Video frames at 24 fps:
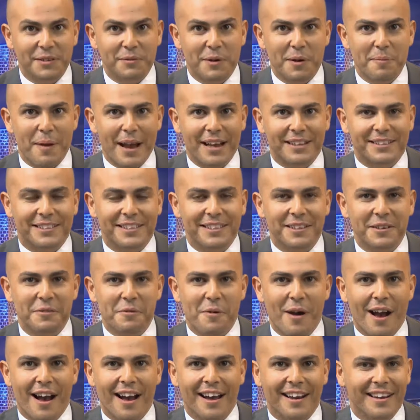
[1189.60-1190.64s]
we're back to the
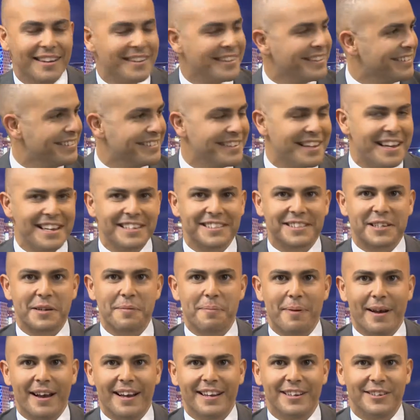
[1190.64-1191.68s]
WADA
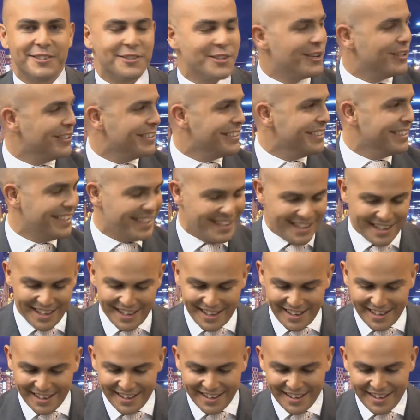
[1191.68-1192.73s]
escapade,
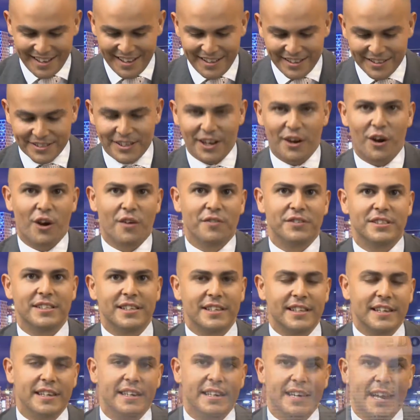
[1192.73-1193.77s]
John. So
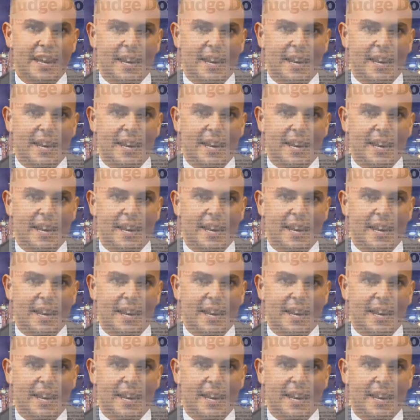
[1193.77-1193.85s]
obviously